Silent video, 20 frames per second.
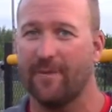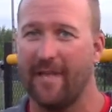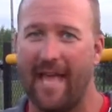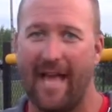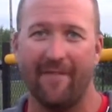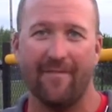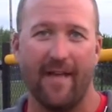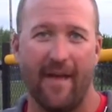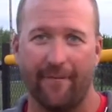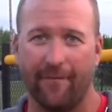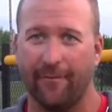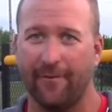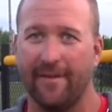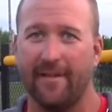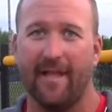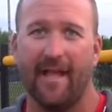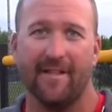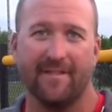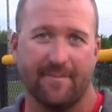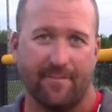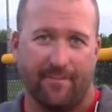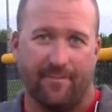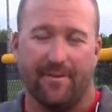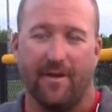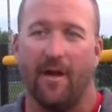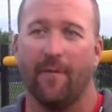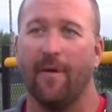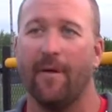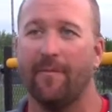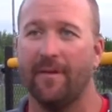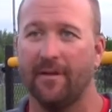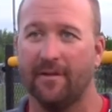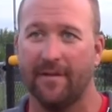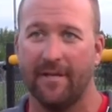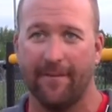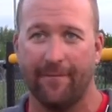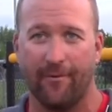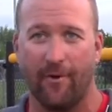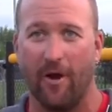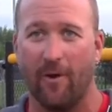We have that freelance
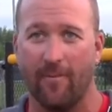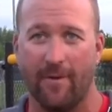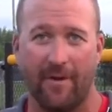ability for our